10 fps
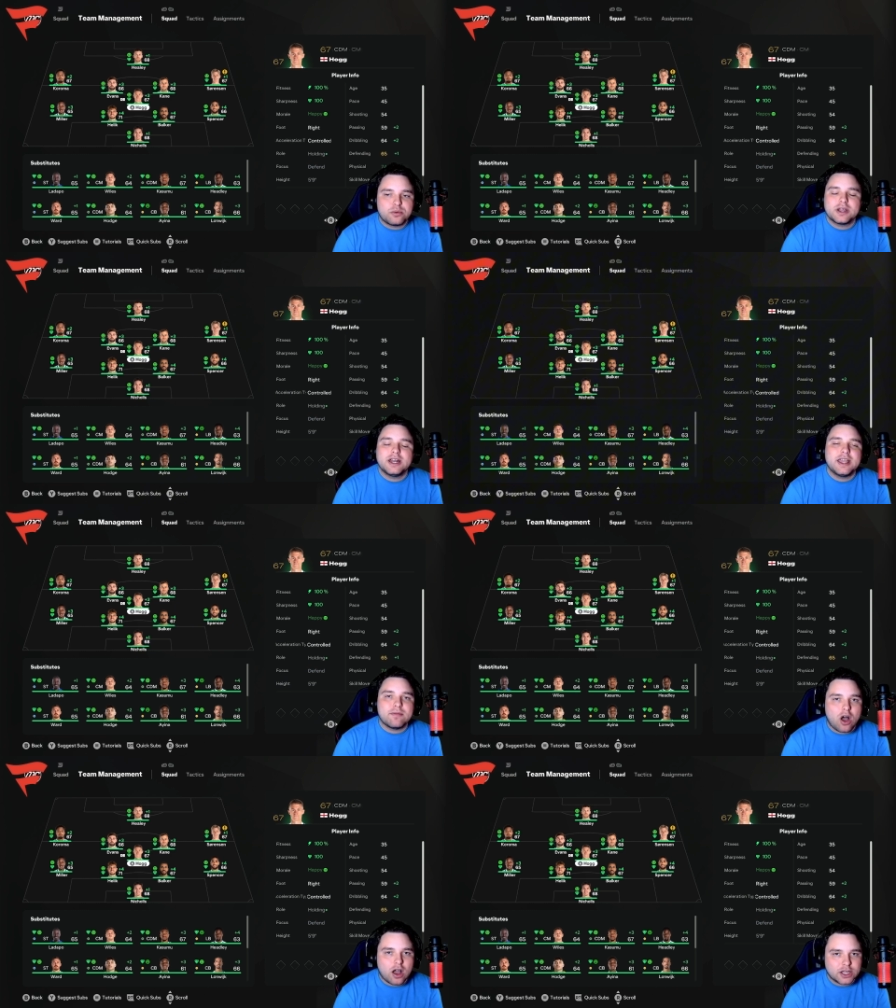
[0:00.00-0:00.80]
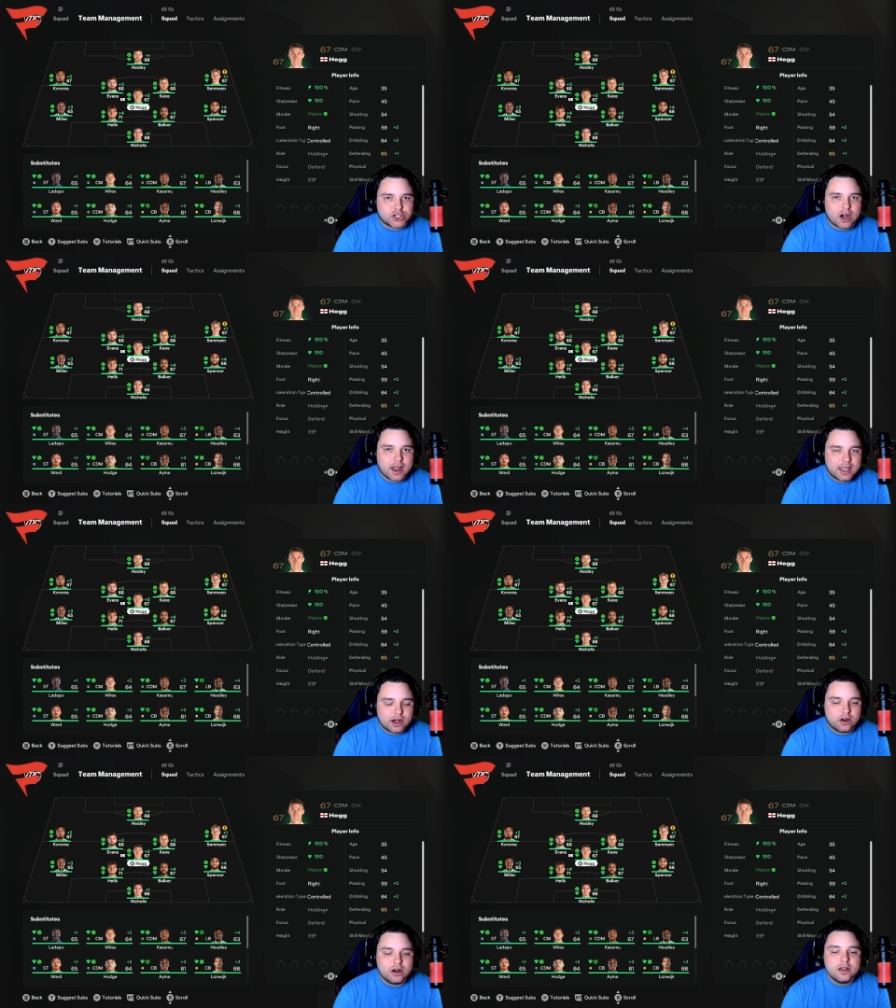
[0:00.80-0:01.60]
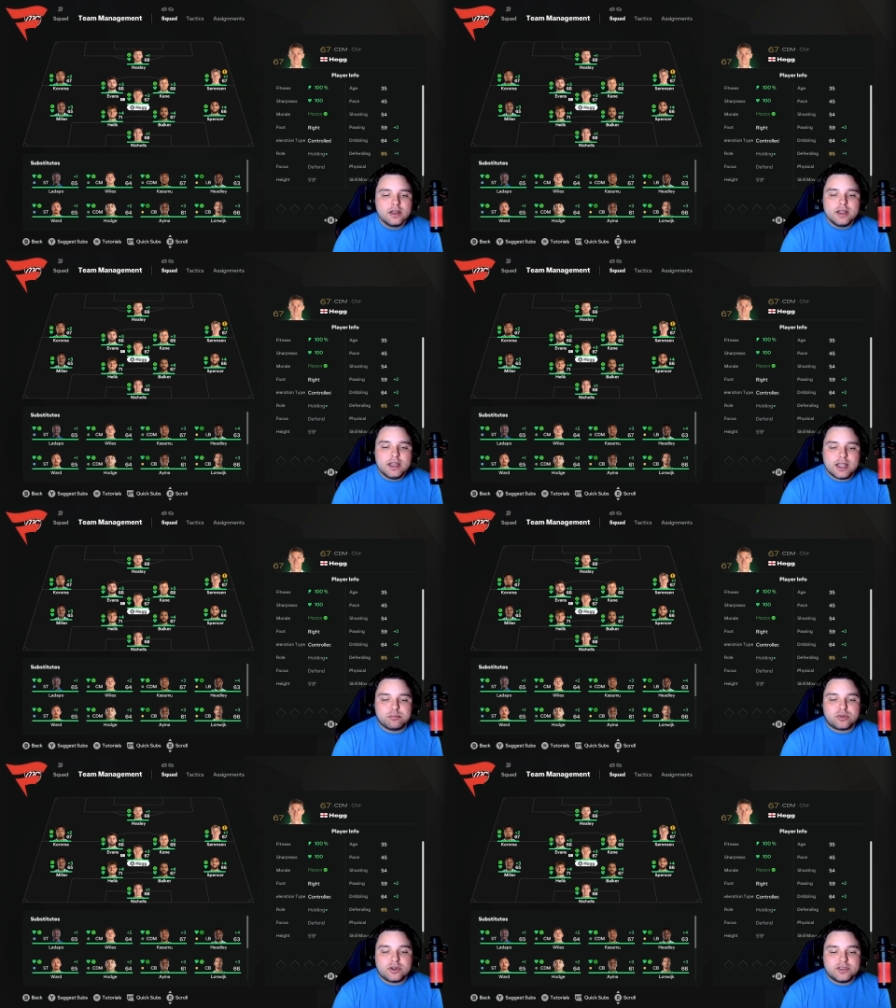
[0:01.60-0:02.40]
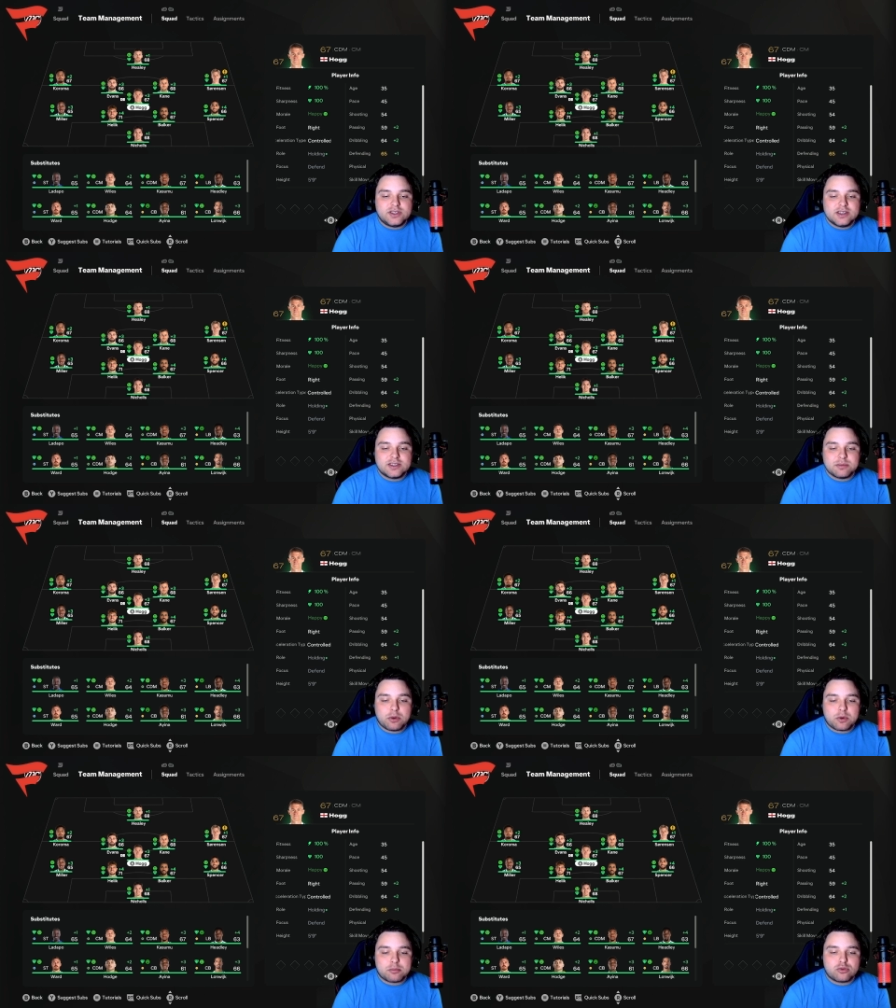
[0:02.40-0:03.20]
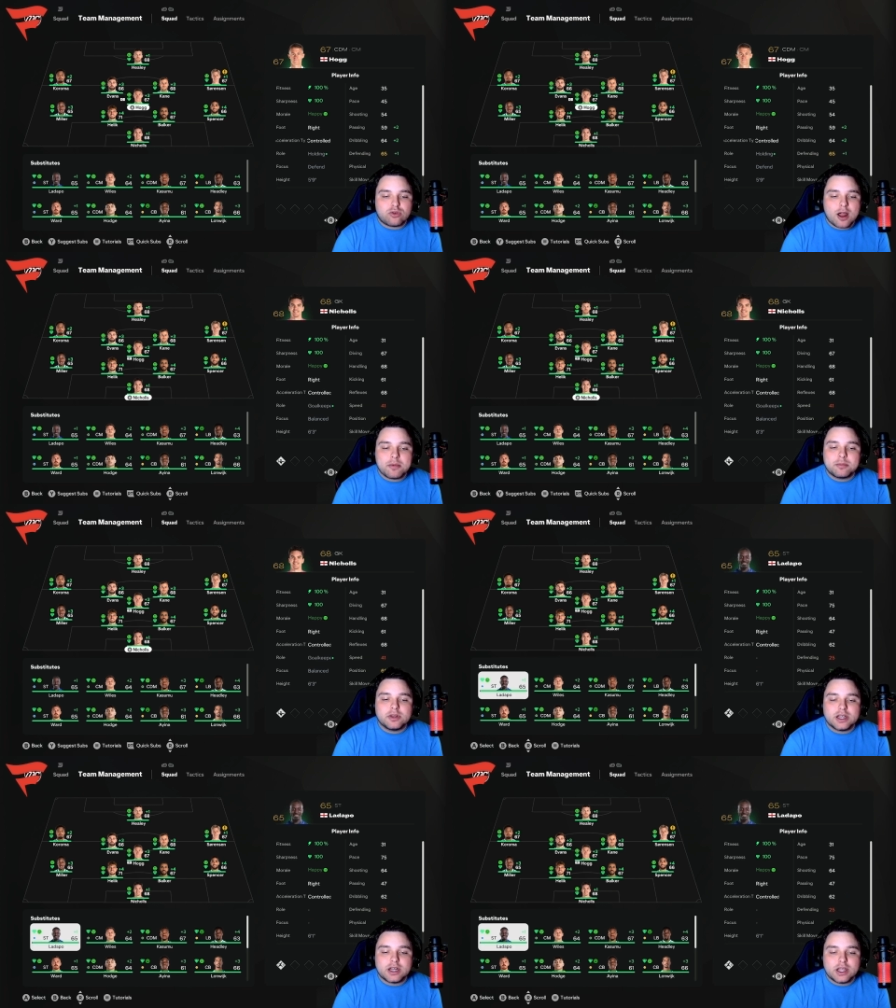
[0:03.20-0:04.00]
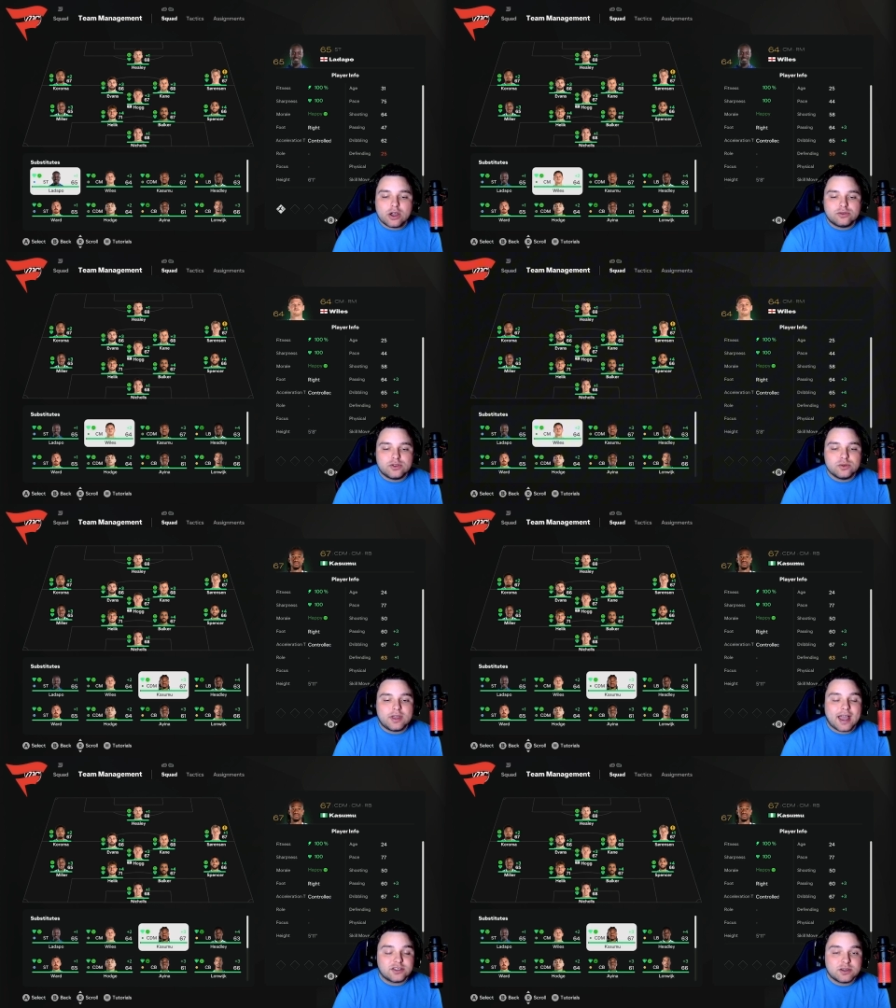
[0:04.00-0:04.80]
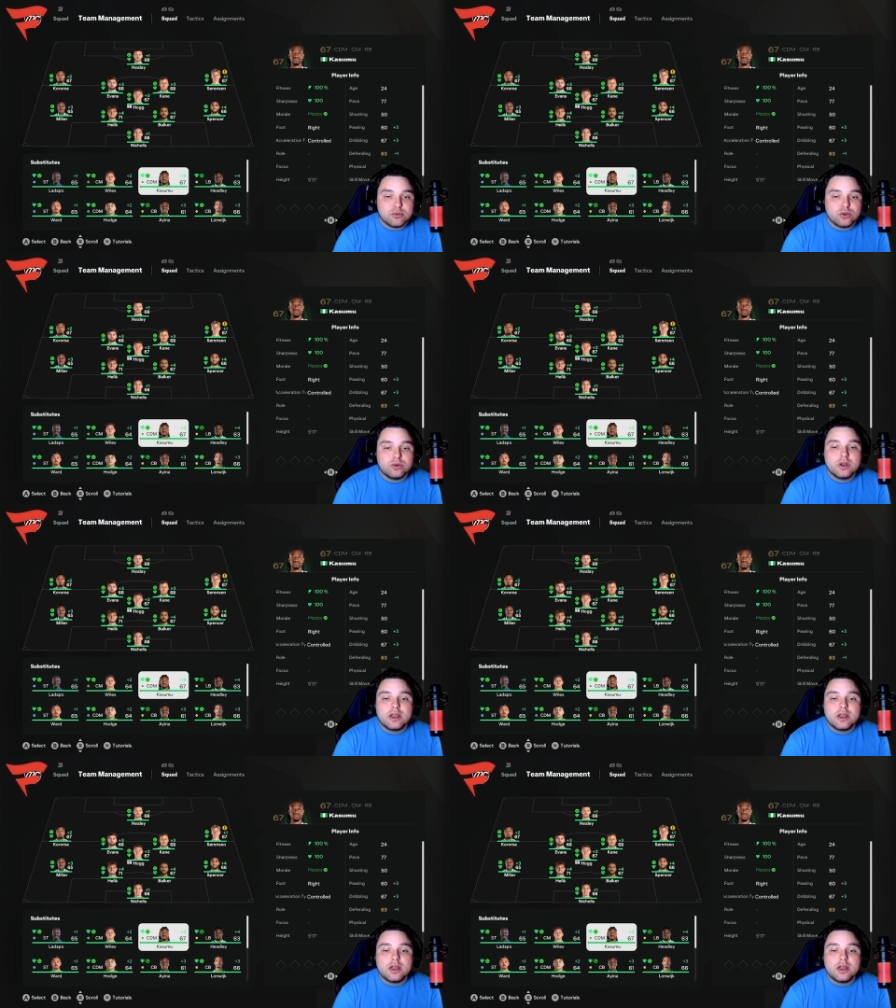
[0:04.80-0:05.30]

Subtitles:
We're going to give Hogg a try here in preseason, but we're probably going to go to Casamu